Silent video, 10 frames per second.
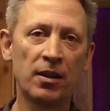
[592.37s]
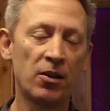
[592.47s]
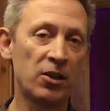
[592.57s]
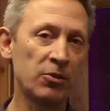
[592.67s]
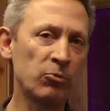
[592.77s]

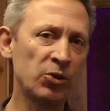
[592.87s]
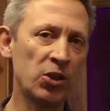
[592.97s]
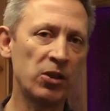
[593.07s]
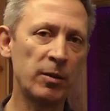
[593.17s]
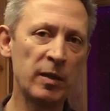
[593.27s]
I will
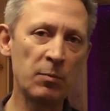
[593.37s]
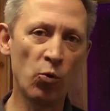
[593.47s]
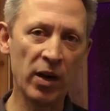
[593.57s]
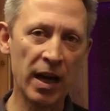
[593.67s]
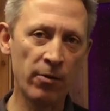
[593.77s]
certainly be
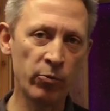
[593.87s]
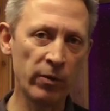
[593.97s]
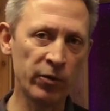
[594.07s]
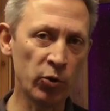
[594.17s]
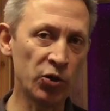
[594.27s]
more careful
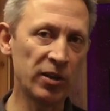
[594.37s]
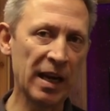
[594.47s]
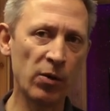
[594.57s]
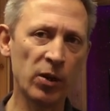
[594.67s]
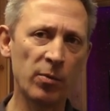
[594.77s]
in future
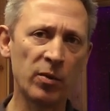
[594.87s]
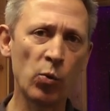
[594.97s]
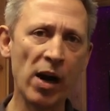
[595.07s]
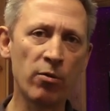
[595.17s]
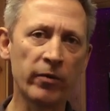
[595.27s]
now that I'm
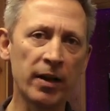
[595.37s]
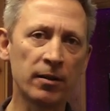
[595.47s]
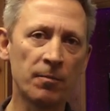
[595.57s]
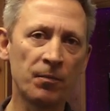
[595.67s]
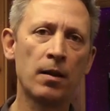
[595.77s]
aware of it.